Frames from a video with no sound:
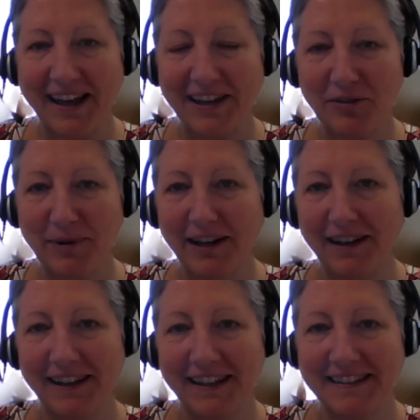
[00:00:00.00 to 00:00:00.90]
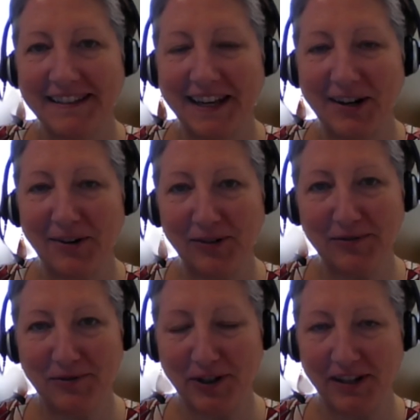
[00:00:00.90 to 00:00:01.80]
Hi, everybody. It's Carol
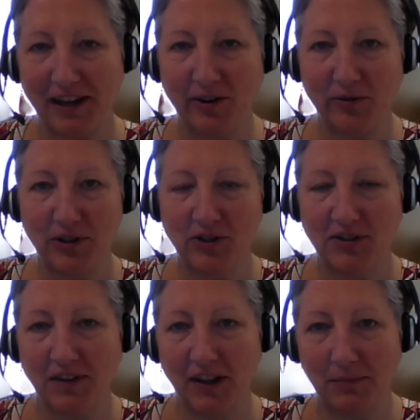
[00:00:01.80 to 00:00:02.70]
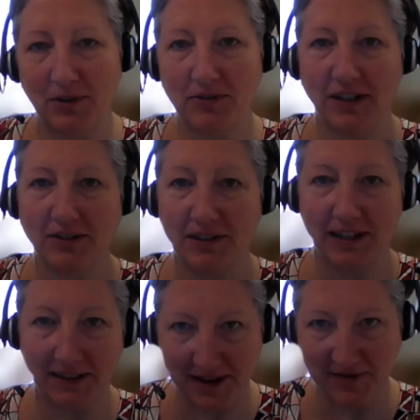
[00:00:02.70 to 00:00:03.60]
Foote, Outreach and Development Director
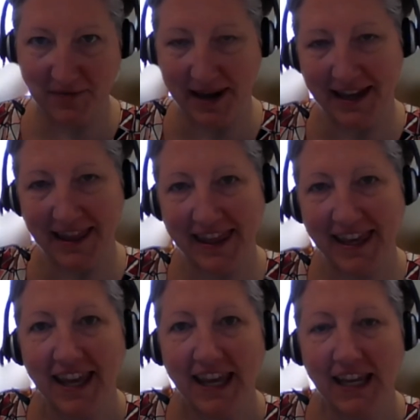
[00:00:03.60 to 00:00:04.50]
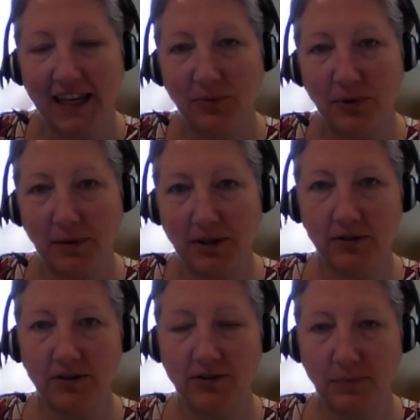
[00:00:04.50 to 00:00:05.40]
at LifePath. And what I'm
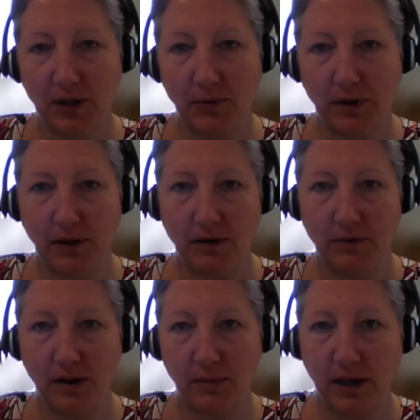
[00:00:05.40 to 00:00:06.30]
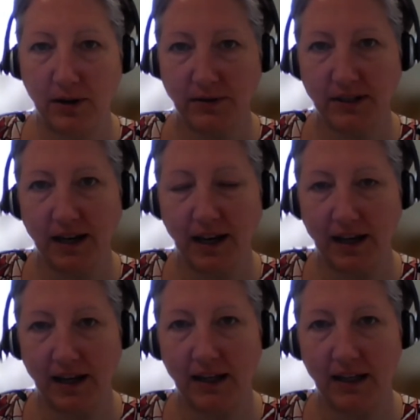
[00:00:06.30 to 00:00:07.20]
here to speak with you about
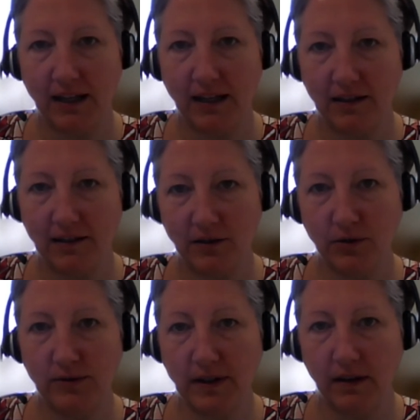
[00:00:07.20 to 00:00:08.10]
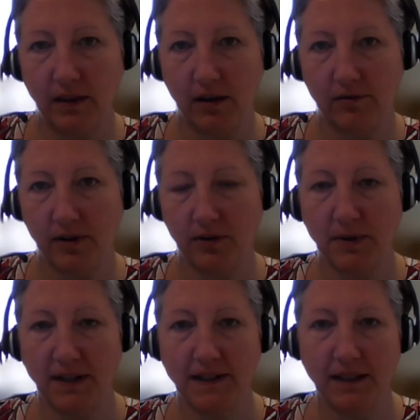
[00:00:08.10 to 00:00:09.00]
today is using that
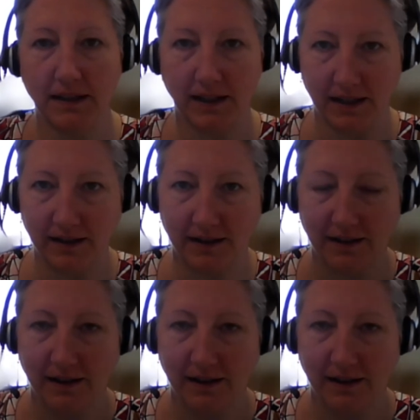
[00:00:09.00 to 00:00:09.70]
fundraising link